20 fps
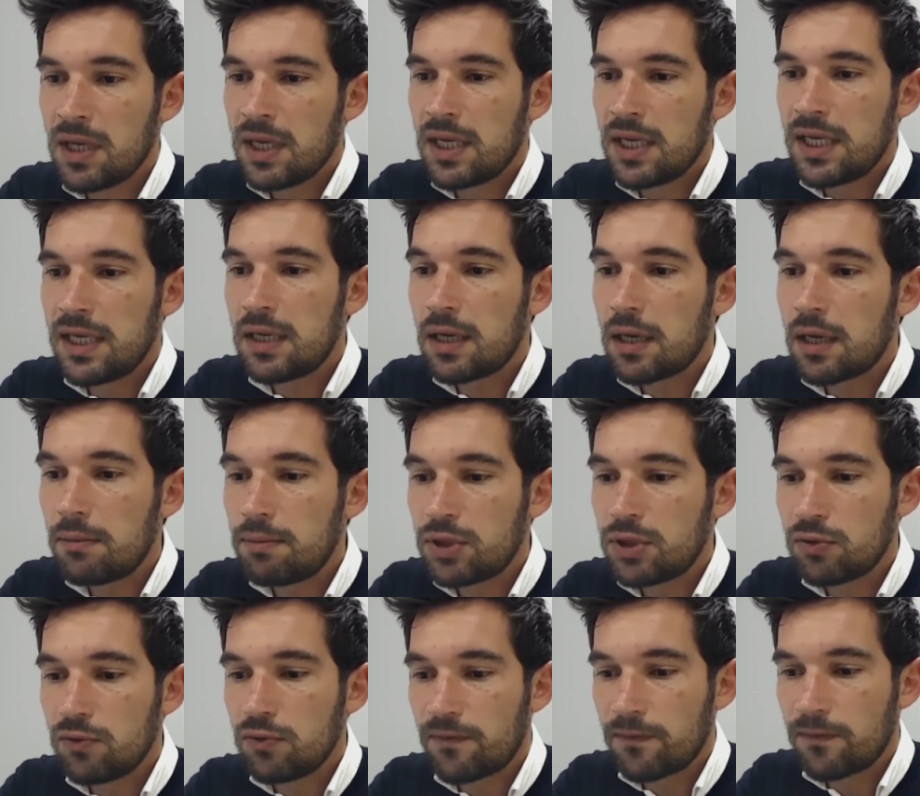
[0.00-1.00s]
in up
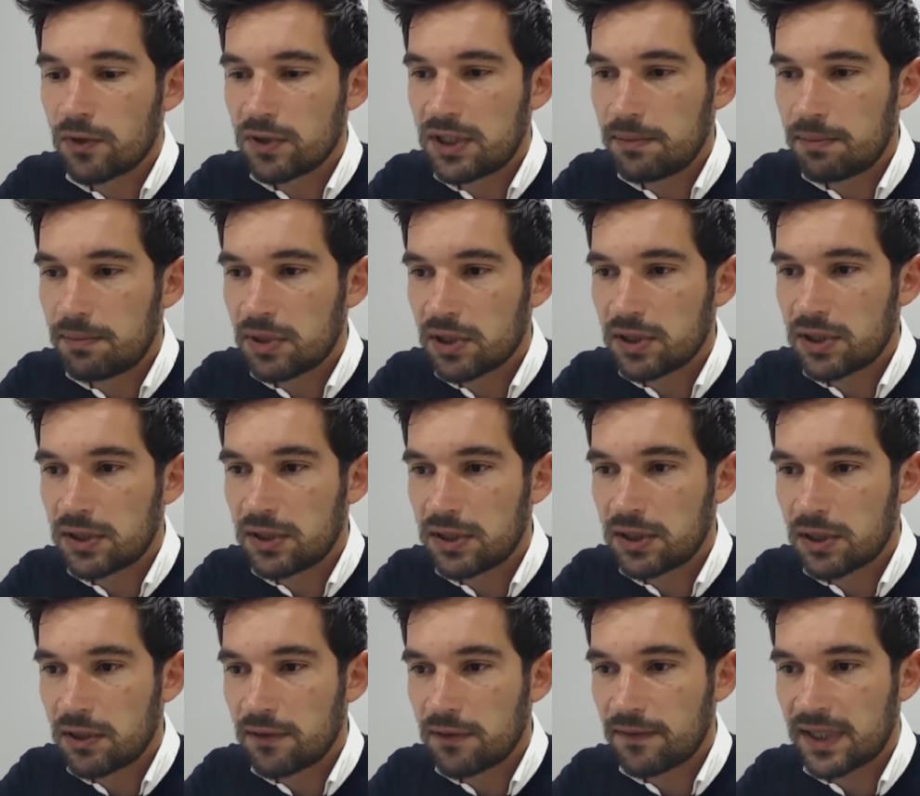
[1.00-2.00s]
to 40%
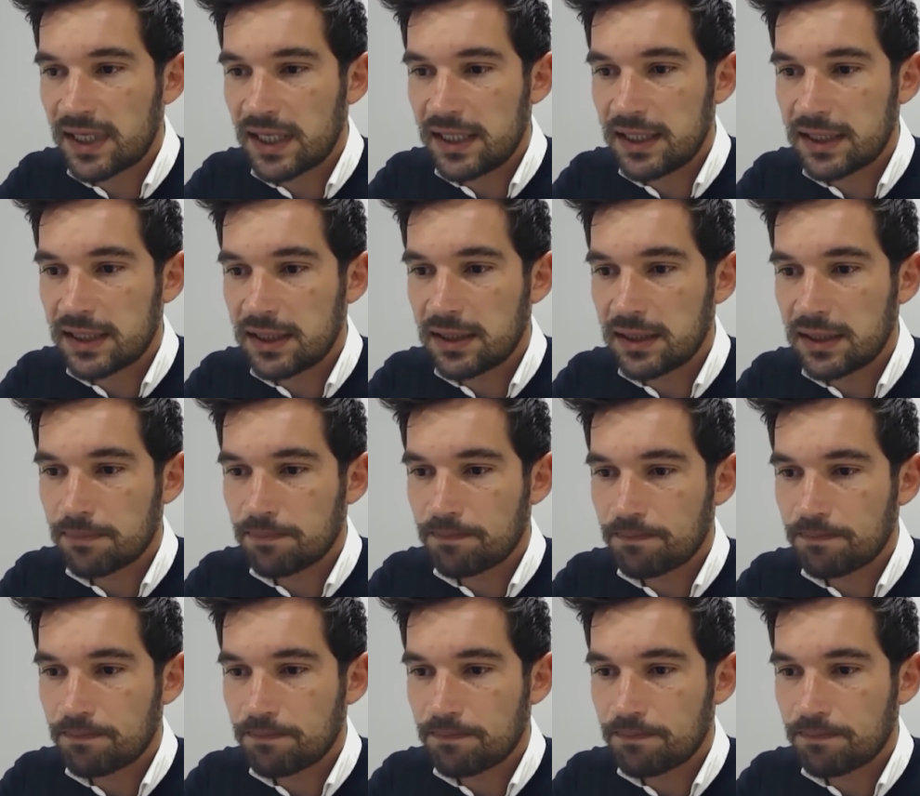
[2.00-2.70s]
of cases.